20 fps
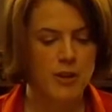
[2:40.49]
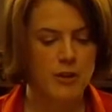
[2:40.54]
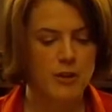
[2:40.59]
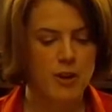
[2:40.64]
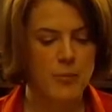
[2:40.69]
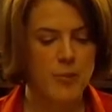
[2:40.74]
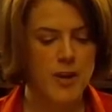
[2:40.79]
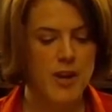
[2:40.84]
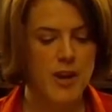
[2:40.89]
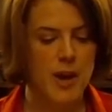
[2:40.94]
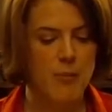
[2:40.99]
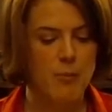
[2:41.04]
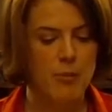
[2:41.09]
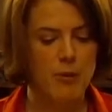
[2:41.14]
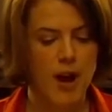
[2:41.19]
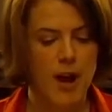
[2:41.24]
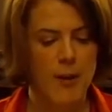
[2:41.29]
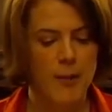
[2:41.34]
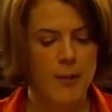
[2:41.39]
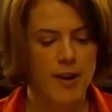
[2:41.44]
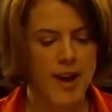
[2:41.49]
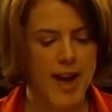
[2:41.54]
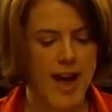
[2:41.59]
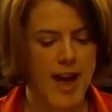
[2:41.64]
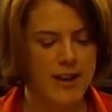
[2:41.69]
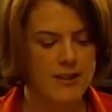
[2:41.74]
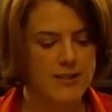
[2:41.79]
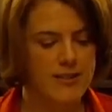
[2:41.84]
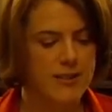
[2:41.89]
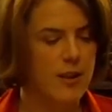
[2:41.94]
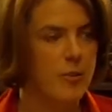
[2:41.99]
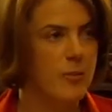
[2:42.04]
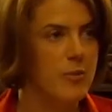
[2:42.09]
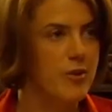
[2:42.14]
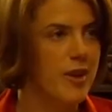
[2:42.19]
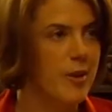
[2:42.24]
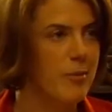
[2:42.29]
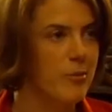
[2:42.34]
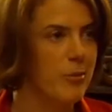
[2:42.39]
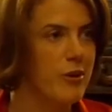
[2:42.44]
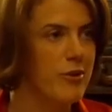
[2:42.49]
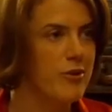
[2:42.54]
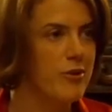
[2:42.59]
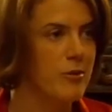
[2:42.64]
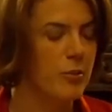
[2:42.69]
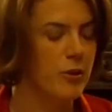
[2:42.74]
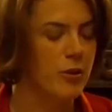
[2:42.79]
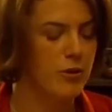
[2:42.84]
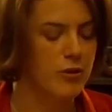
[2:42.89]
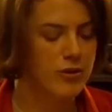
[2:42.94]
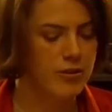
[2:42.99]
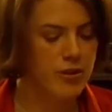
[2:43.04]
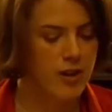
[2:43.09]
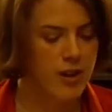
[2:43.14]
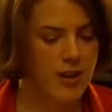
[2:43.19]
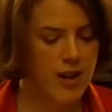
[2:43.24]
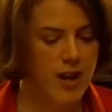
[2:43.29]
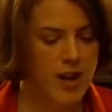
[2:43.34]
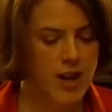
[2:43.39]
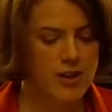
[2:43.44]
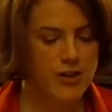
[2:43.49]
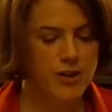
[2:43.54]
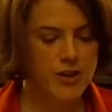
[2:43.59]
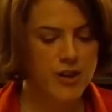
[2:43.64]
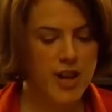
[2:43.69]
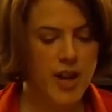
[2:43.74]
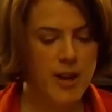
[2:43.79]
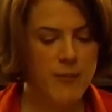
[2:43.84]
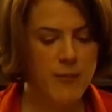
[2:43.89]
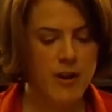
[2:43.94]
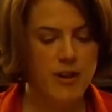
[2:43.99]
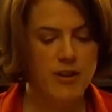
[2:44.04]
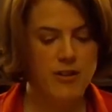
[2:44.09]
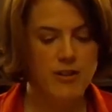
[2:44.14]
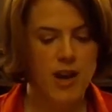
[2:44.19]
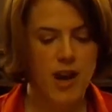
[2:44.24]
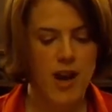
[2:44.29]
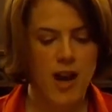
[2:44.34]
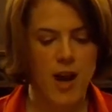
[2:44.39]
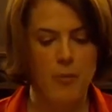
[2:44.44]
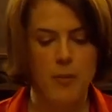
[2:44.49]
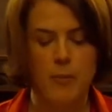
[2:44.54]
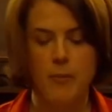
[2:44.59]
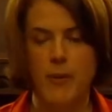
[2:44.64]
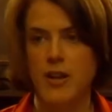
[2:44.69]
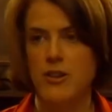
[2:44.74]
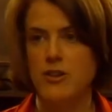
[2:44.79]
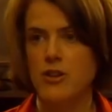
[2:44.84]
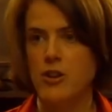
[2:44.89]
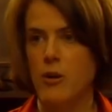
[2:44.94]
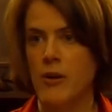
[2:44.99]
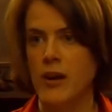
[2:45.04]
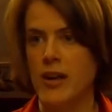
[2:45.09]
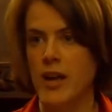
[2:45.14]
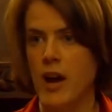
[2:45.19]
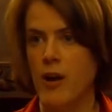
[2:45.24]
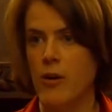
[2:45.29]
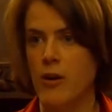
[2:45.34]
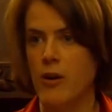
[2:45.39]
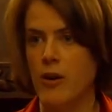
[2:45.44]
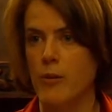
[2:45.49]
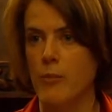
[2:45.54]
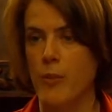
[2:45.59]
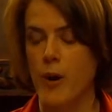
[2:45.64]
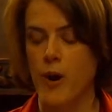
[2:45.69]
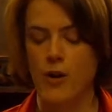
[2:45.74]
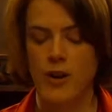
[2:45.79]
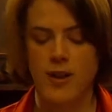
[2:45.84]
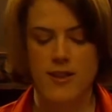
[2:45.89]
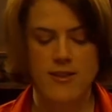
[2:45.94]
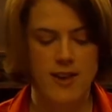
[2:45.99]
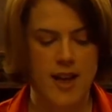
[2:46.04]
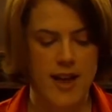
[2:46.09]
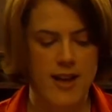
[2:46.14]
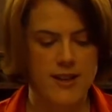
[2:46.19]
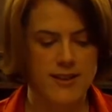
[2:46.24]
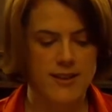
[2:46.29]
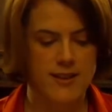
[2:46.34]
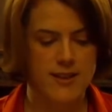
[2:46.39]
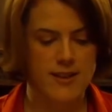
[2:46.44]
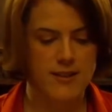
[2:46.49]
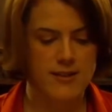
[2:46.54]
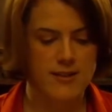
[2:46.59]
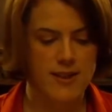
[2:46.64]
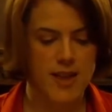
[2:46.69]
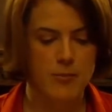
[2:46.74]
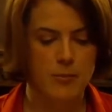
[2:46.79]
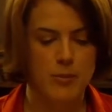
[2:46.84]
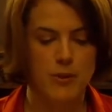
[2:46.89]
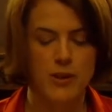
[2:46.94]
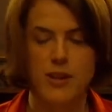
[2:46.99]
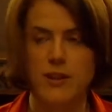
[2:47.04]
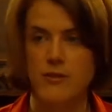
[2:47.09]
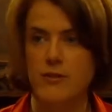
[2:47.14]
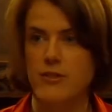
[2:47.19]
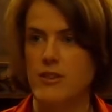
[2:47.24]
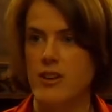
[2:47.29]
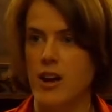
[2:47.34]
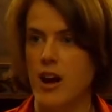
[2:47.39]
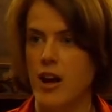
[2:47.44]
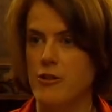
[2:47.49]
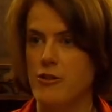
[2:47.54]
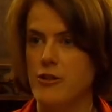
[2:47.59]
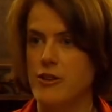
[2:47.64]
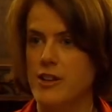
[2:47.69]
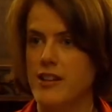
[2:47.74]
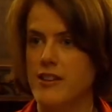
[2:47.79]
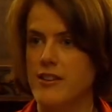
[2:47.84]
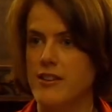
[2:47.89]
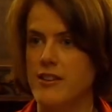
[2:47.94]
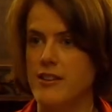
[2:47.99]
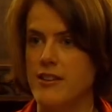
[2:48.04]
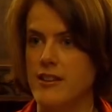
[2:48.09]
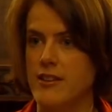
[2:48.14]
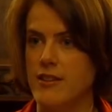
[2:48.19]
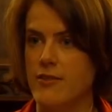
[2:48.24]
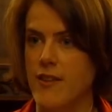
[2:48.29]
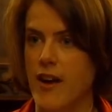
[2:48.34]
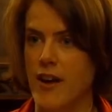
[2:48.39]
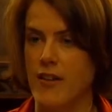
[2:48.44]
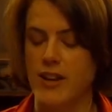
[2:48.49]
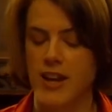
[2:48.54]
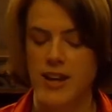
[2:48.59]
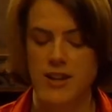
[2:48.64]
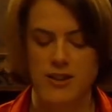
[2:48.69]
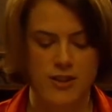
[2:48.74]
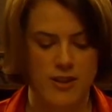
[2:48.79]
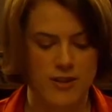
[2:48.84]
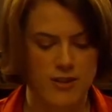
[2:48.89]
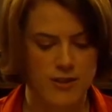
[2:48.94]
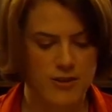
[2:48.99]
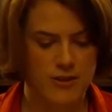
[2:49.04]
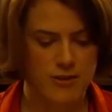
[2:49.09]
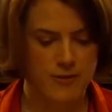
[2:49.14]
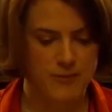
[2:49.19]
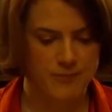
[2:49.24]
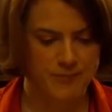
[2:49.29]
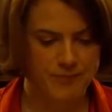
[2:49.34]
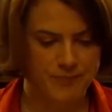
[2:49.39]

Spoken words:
agreement on primary axioms and principles. She came out on top by showing how her opponent's ideas and beliefs contradicted these foundations.